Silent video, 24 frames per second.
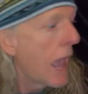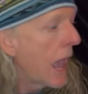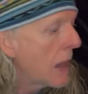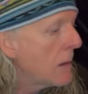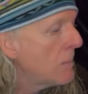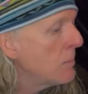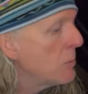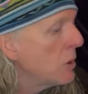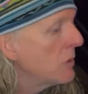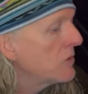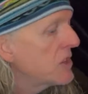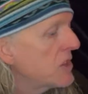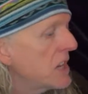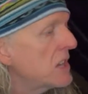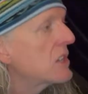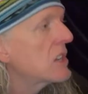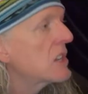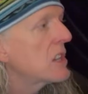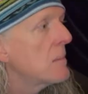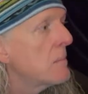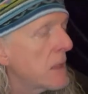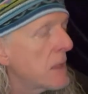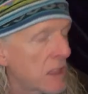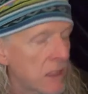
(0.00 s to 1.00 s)
and moves
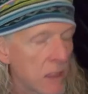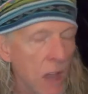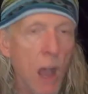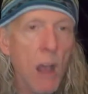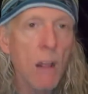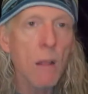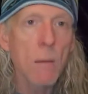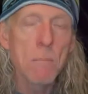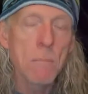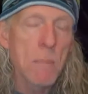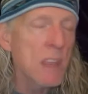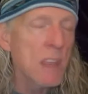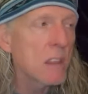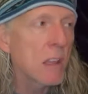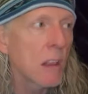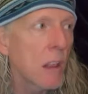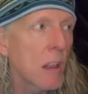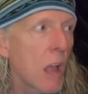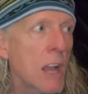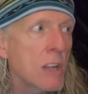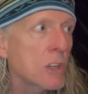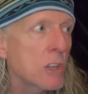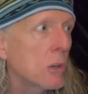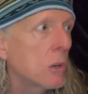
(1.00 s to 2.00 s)
into the
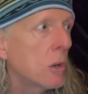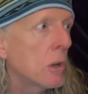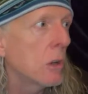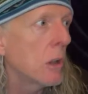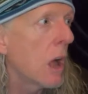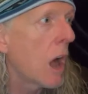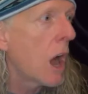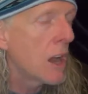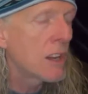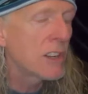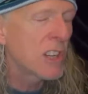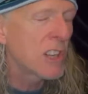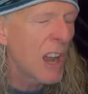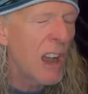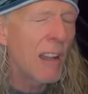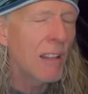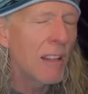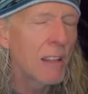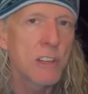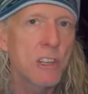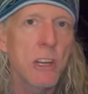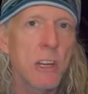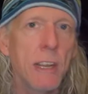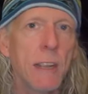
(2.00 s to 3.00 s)
mythological
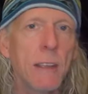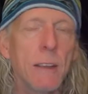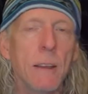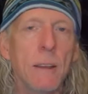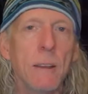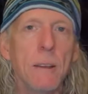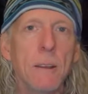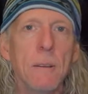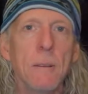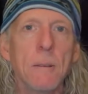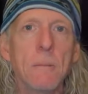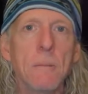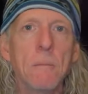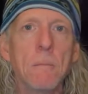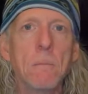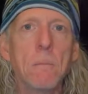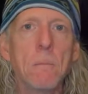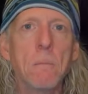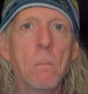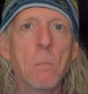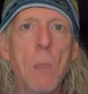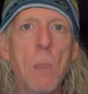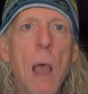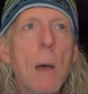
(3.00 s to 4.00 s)
ontology?
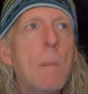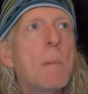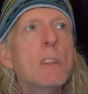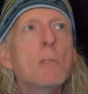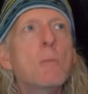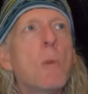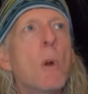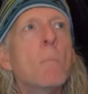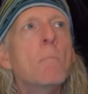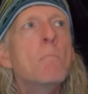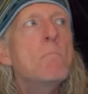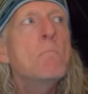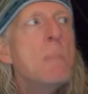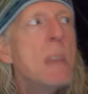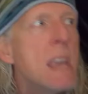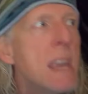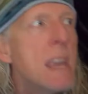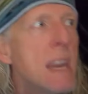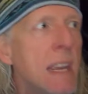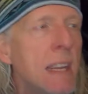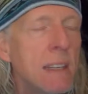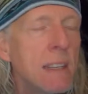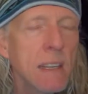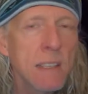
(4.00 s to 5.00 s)
How much more
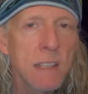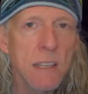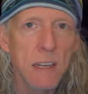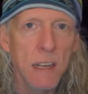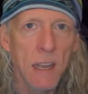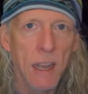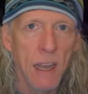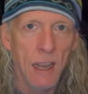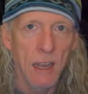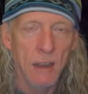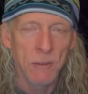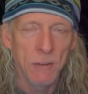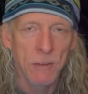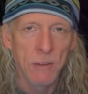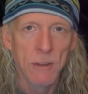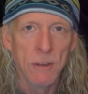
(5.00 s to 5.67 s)
meaning does it have?